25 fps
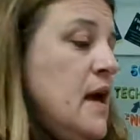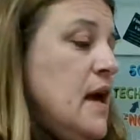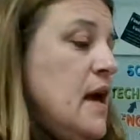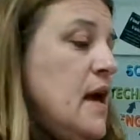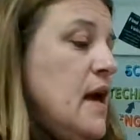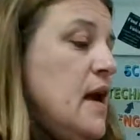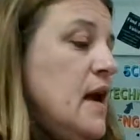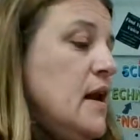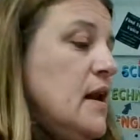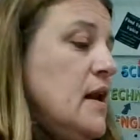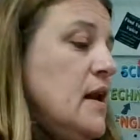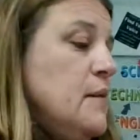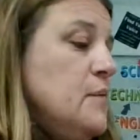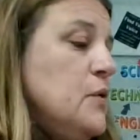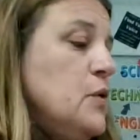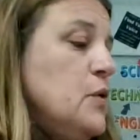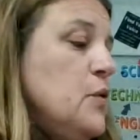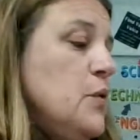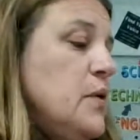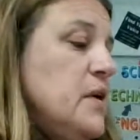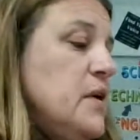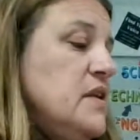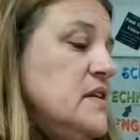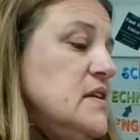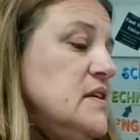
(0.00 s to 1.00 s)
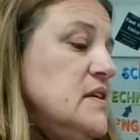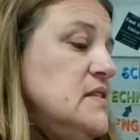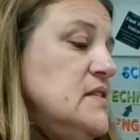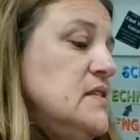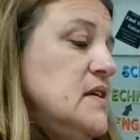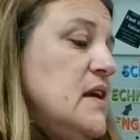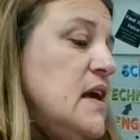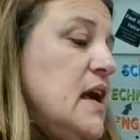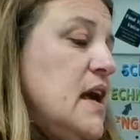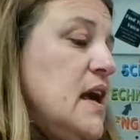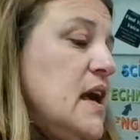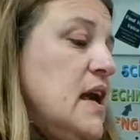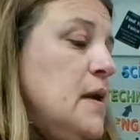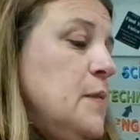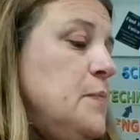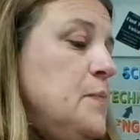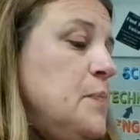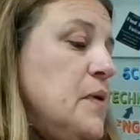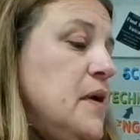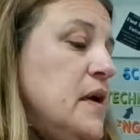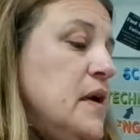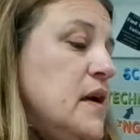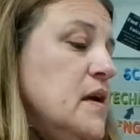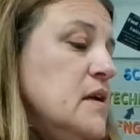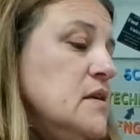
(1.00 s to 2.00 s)
and I'm going to tape
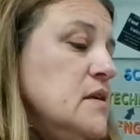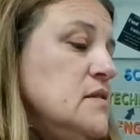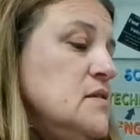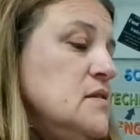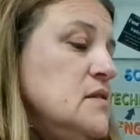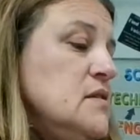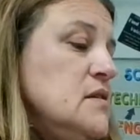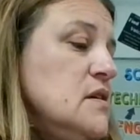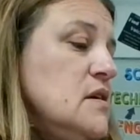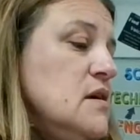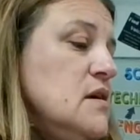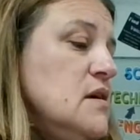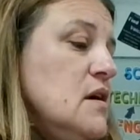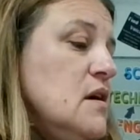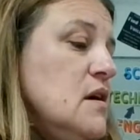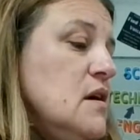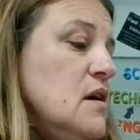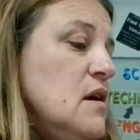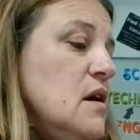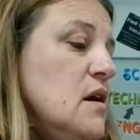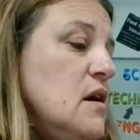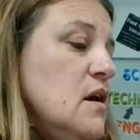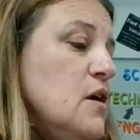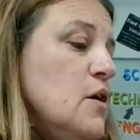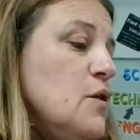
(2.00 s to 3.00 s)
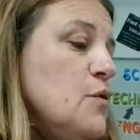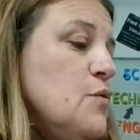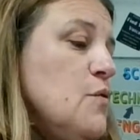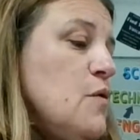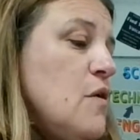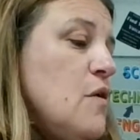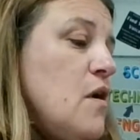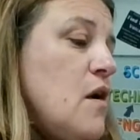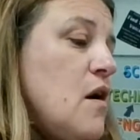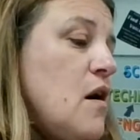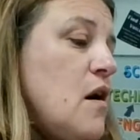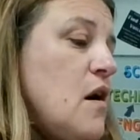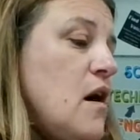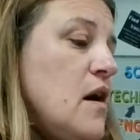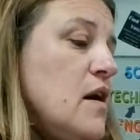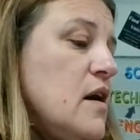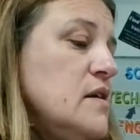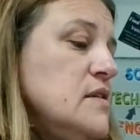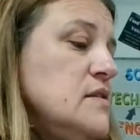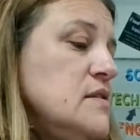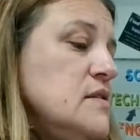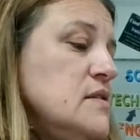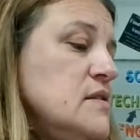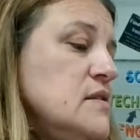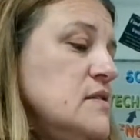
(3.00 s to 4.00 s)
it
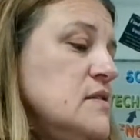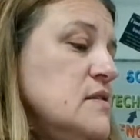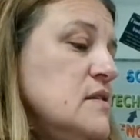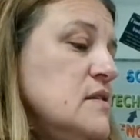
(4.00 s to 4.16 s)
across